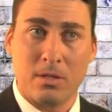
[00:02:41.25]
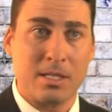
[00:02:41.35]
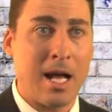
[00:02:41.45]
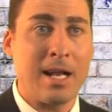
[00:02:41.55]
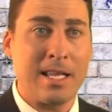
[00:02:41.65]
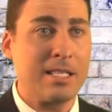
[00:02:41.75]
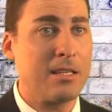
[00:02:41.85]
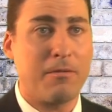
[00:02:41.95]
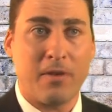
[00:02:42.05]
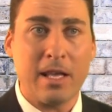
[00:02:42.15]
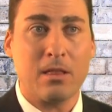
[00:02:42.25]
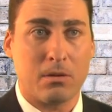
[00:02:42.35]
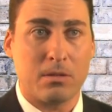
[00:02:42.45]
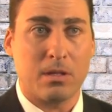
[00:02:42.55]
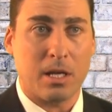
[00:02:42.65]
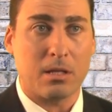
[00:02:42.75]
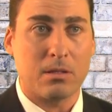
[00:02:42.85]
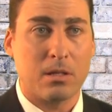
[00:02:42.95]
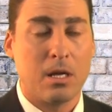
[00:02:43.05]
it's not easy to fight those things,